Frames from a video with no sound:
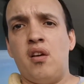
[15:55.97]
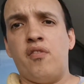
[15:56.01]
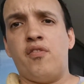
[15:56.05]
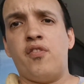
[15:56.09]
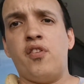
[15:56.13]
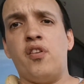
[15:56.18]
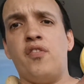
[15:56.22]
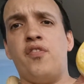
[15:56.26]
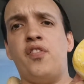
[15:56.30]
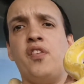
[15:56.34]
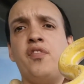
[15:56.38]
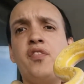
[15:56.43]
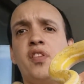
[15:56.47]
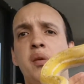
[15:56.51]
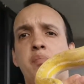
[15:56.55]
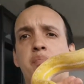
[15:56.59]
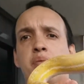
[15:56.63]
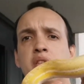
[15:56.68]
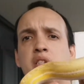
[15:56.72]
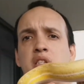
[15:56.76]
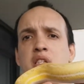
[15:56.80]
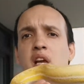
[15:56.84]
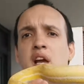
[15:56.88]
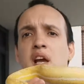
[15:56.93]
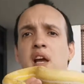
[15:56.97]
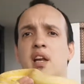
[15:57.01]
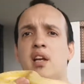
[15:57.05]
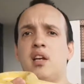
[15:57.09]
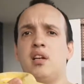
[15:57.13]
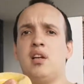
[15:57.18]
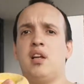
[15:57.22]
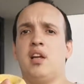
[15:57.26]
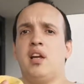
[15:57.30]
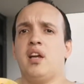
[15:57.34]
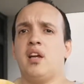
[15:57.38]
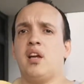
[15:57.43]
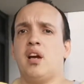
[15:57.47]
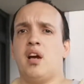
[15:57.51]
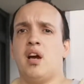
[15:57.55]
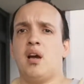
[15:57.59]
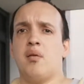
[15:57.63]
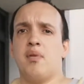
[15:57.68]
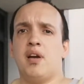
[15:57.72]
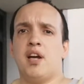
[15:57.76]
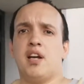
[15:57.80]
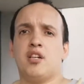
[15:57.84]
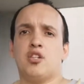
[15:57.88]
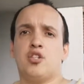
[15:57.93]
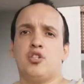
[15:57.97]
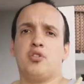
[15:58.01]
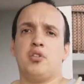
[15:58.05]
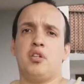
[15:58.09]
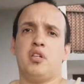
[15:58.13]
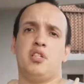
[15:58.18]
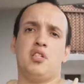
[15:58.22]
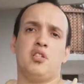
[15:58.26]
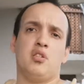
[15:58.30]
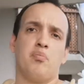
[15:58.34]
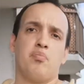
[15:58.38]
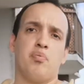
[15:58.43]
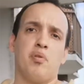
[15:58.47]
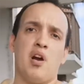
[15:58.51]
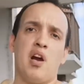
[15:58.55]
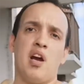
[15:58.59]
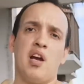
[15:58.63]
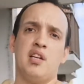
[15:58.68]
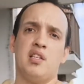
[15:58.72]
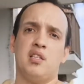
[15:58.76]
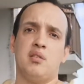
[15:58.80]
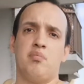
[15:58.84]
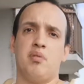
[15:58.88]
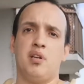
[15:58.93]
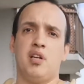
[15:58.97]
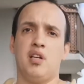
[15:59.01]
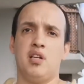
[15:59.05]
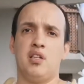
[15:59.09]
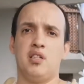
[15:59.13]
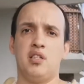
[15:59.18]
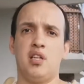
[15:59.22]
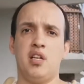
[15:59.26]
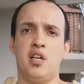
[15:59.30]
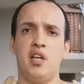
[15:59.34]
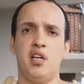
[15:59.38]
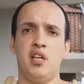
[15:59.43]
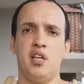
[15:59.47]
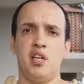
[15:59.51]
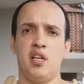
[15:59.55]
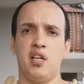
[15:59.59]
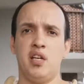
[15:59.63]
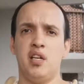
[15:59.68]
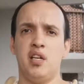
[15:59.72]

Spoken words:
for a 50%, like, I'm actually surprised because he